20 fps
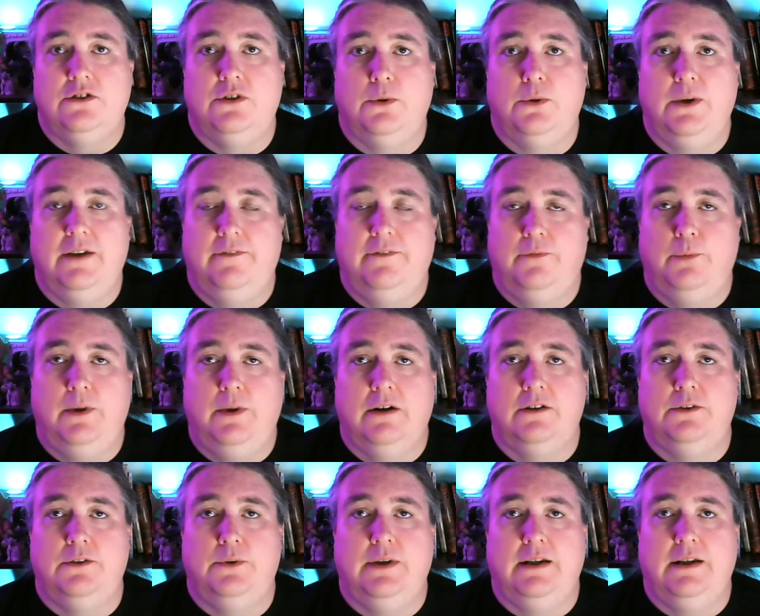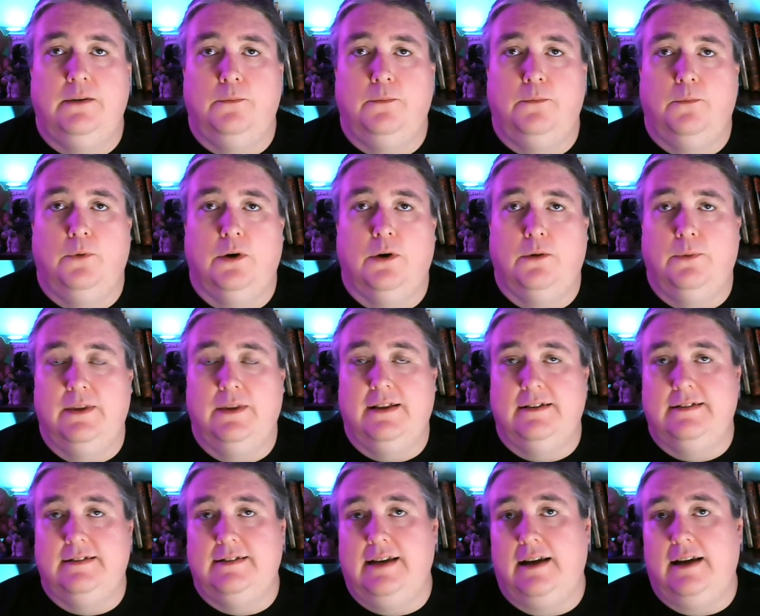So if we are doing work with a
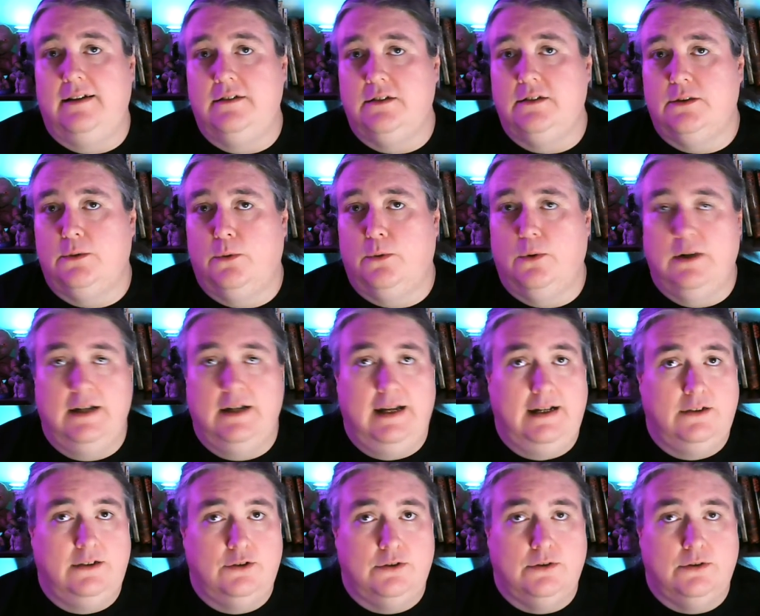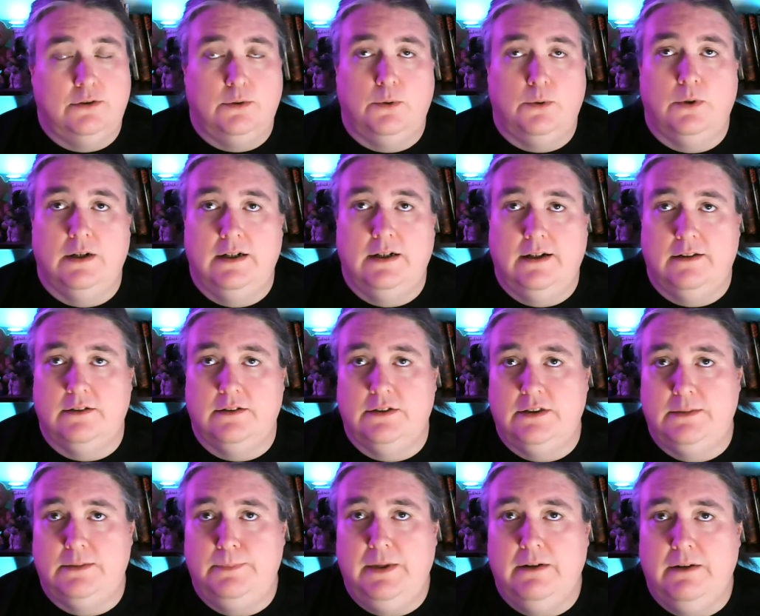saint or an angel or another
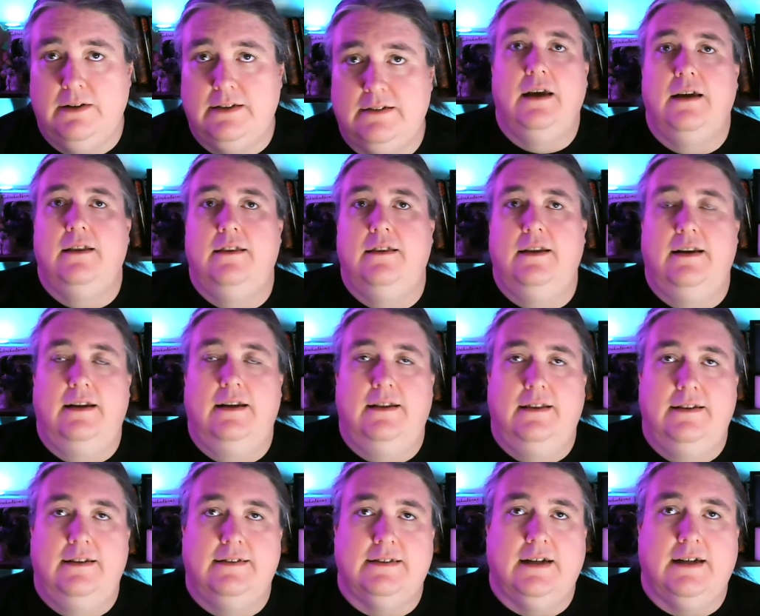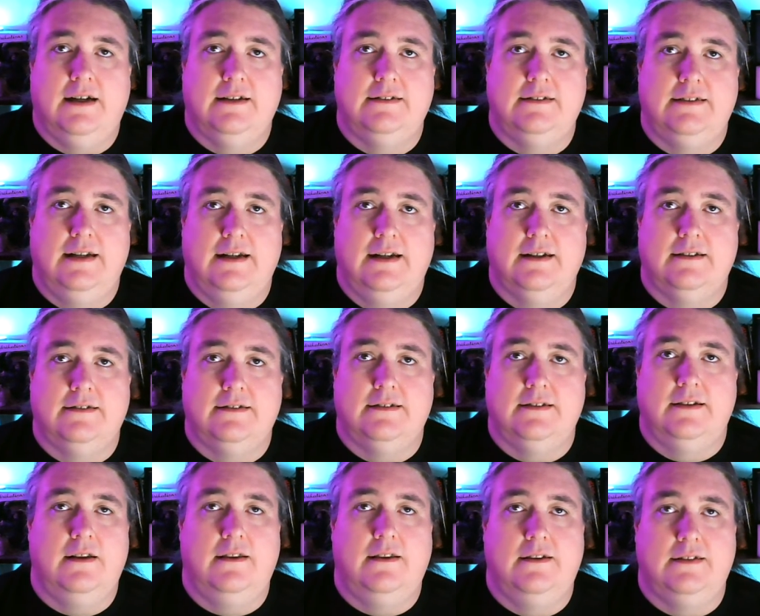spirit, then in this
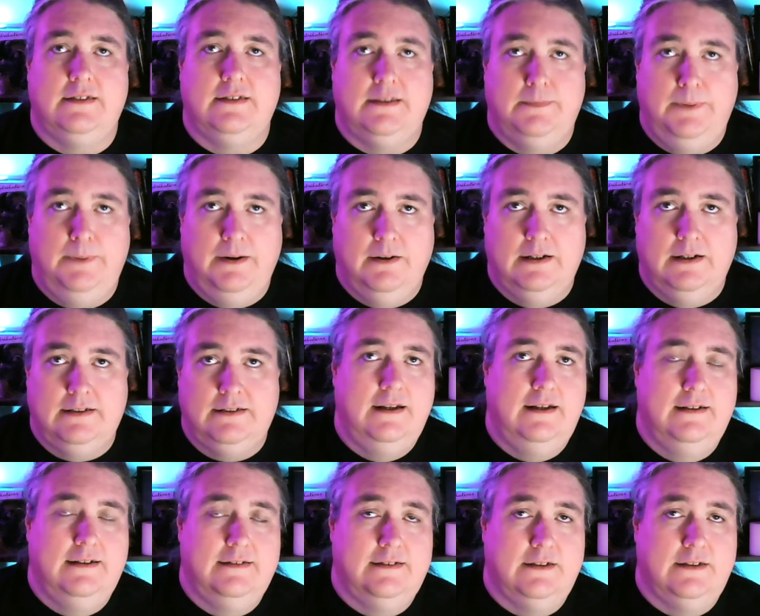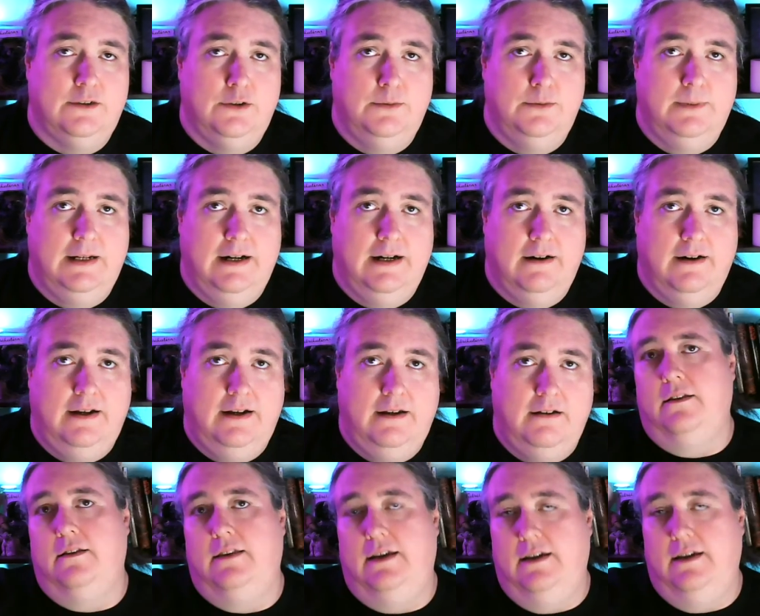context, the spirit is the luminary,
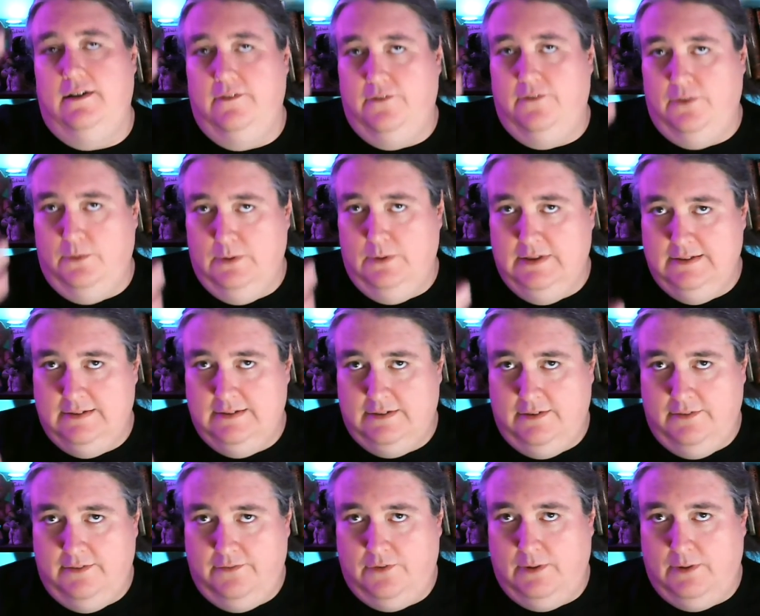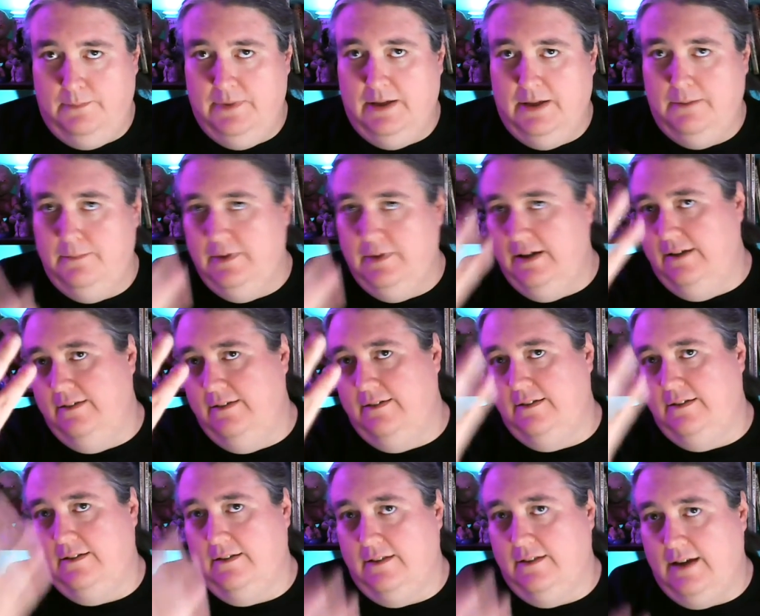the influence from them is
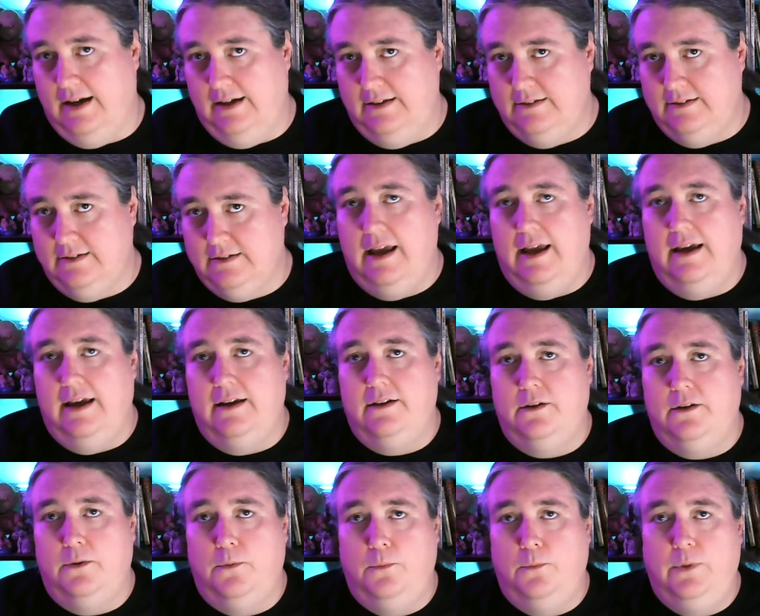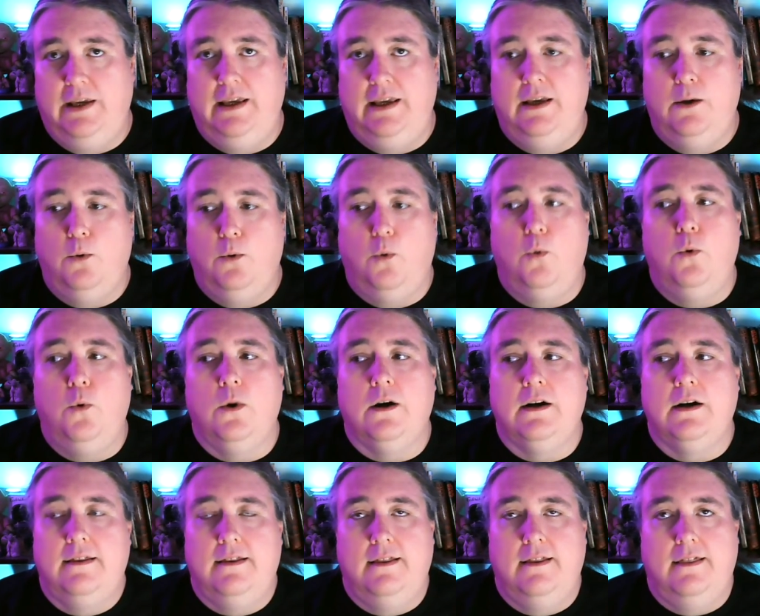the light, and we,
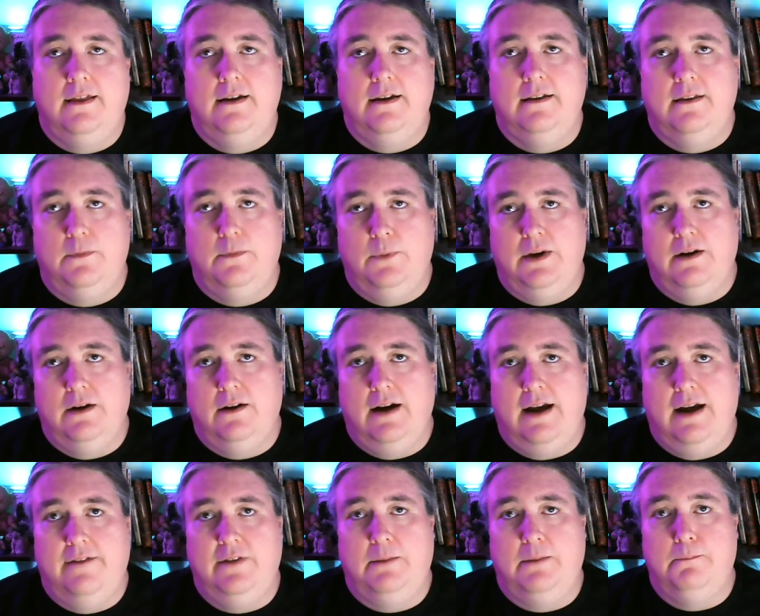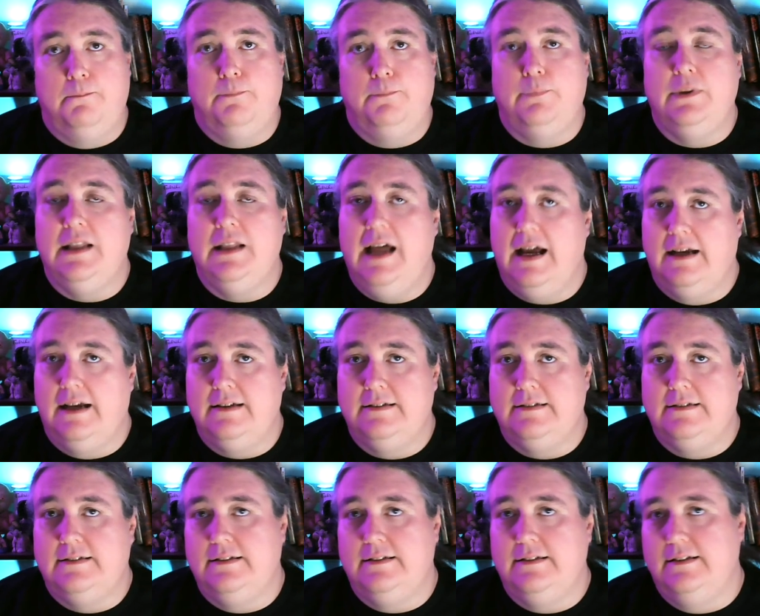or the thing that we are having
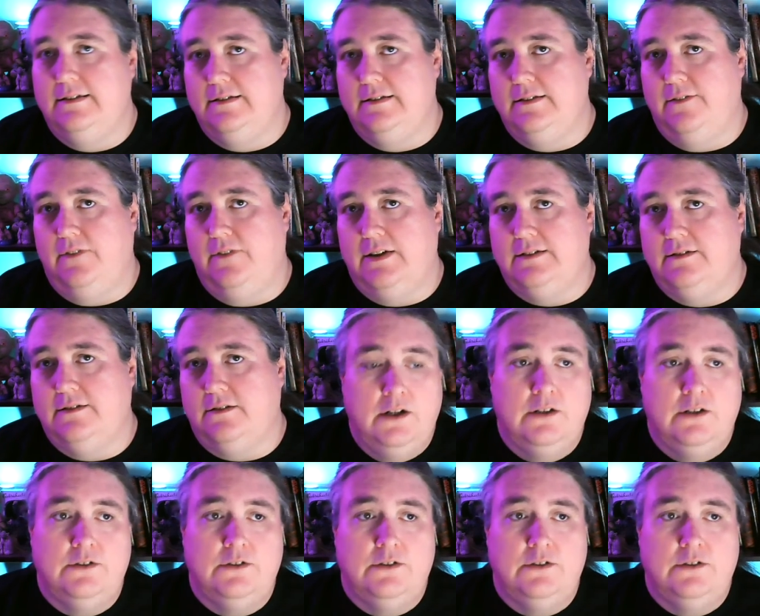blessed, is the vessel.